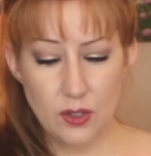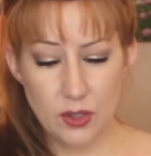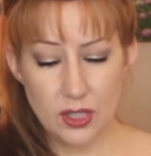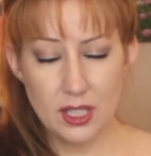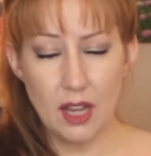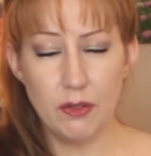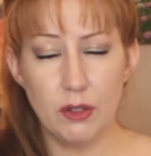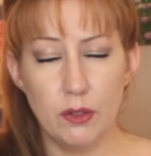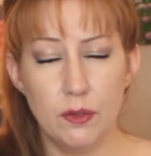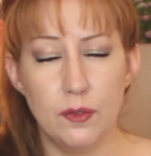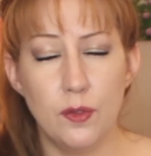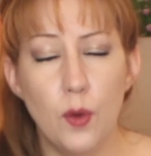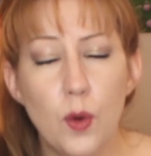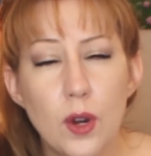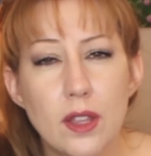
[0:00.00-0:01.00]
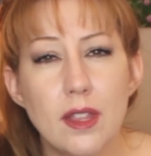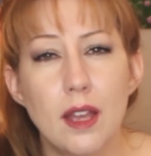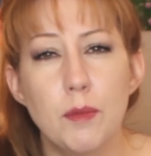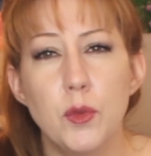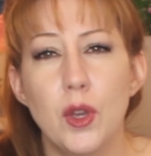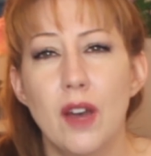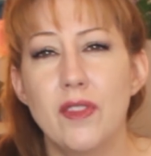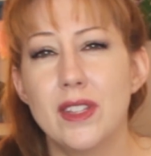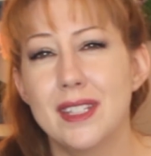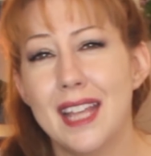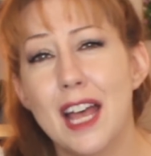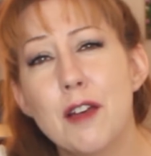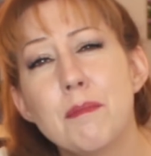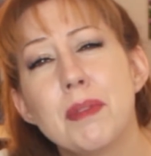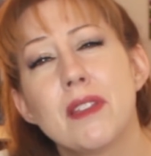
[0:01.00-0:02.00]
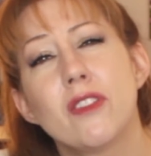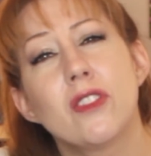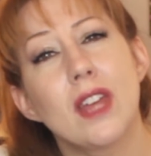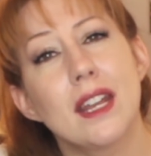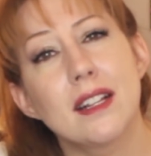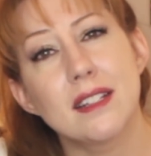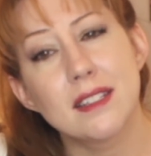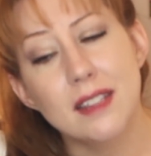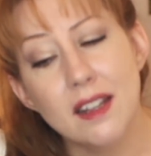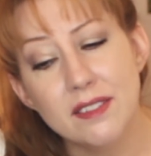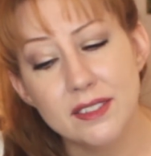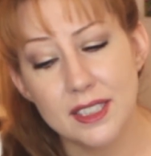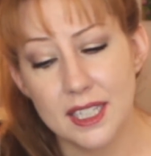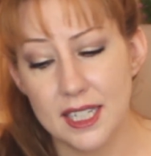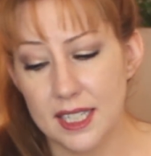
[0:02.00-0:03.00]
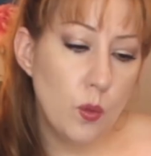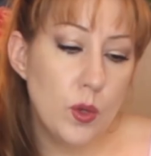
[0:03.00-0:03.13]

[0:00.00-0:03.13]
You suffer for them, you have this empathetic suffering.